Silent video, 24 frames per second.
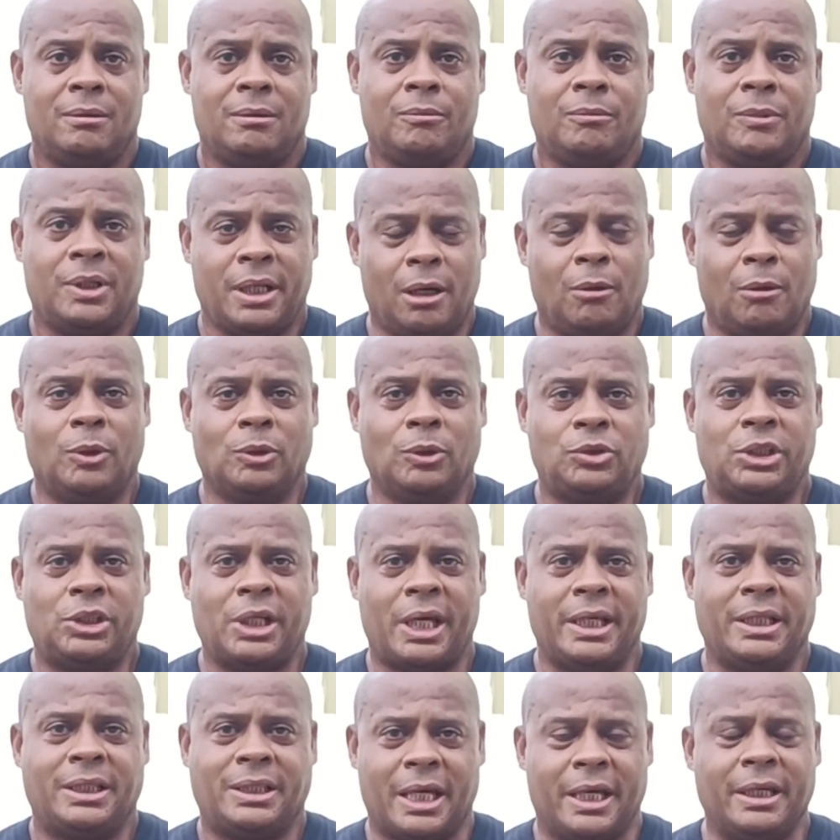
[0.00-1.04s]
But Elmo
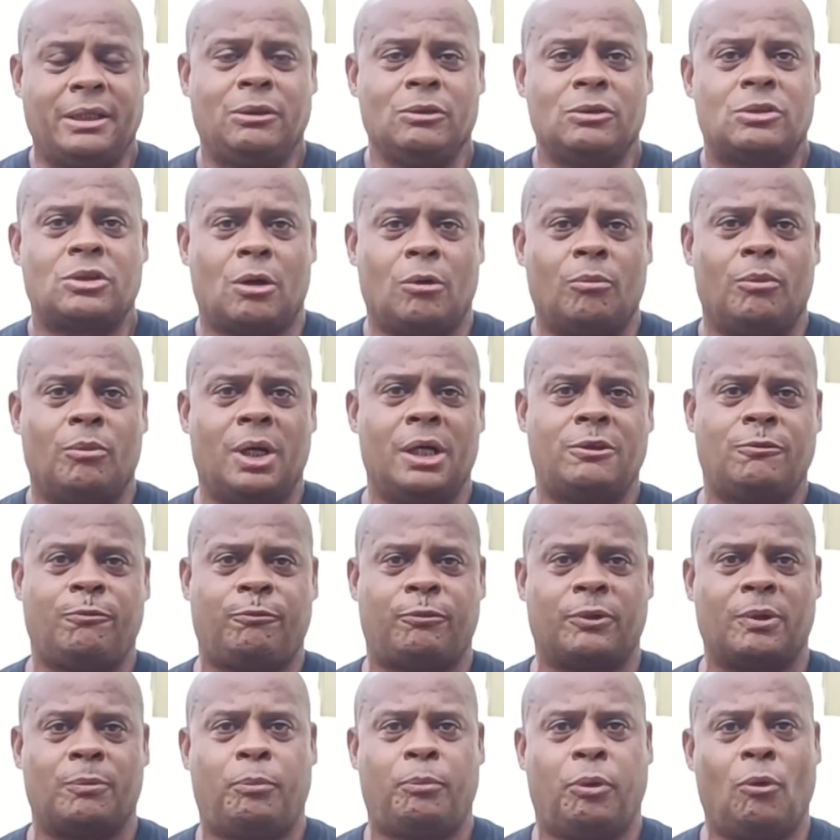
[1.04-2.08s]
J, thank you so much
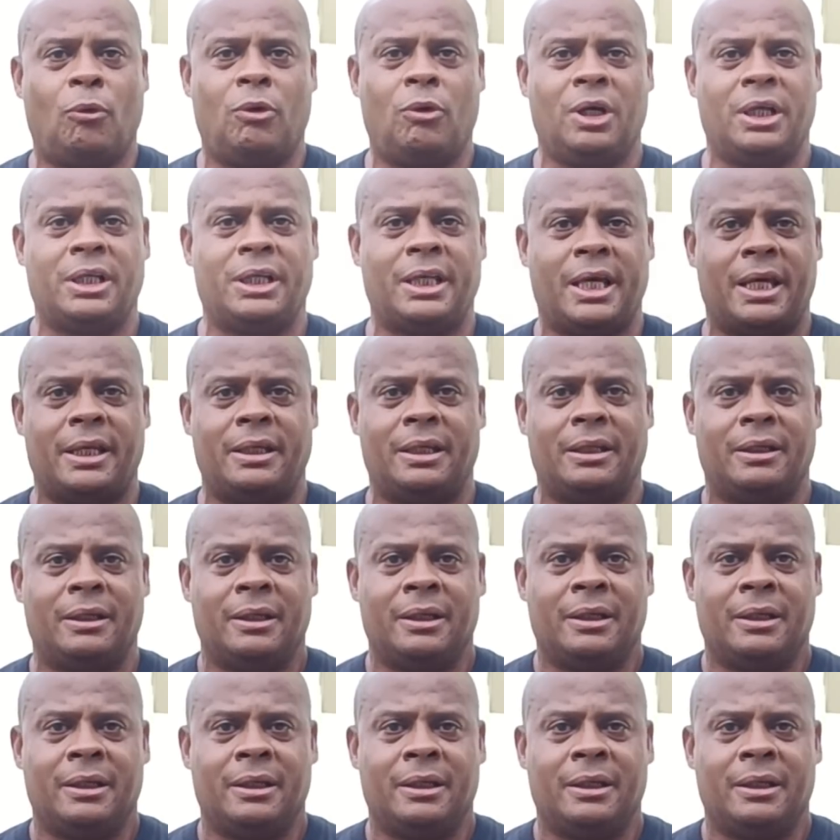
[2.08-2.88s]
for pouring that